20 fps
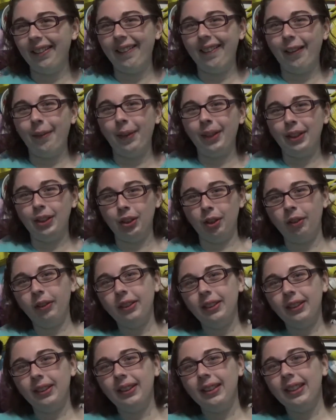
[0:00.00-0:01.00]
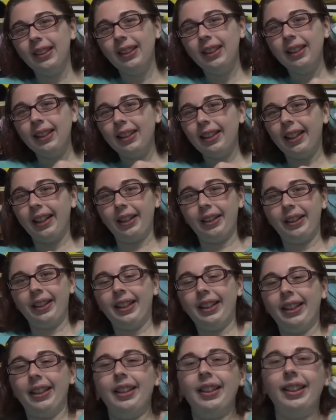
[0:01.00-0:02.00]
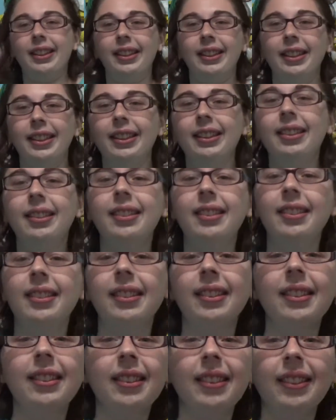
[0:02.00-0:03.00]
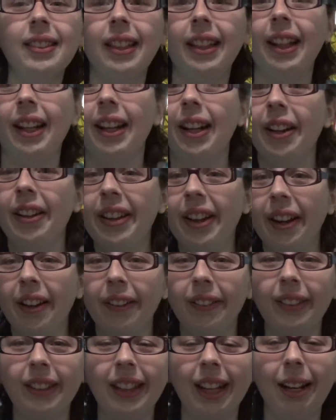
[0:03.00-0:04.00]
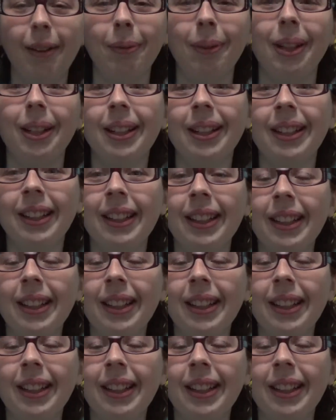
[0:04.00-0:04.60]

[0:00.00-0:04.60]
my shoulder, like this. Like a handheld camera.